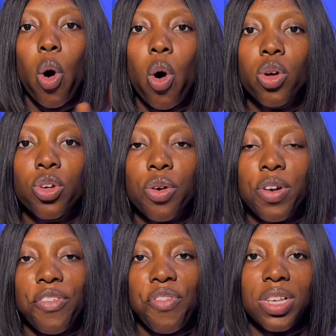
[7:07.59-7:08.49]
all your
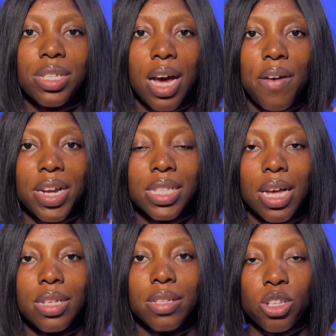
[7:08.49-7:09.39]
reference
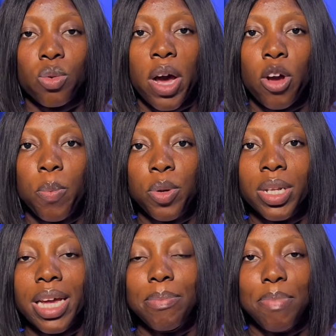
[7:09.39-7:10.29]
characters. So I
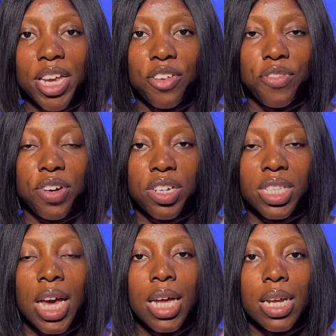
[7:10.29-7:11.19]
uploaded Benny
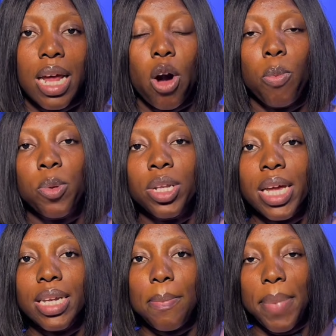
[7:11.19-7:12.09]
first, then I
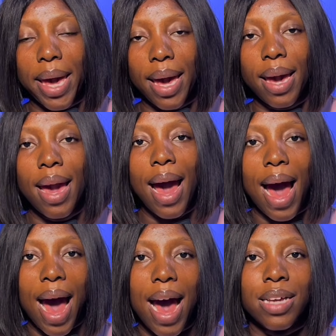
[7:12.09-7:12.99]
uploaded the bear
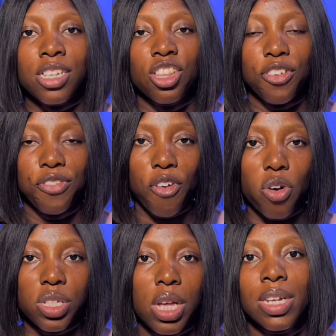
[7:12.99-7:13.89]
and the
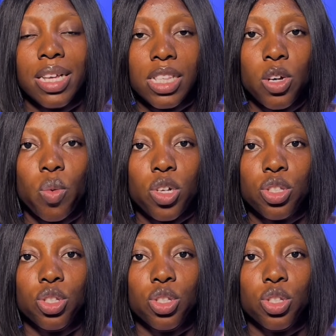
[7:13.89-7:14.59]
fox. The next thing we want to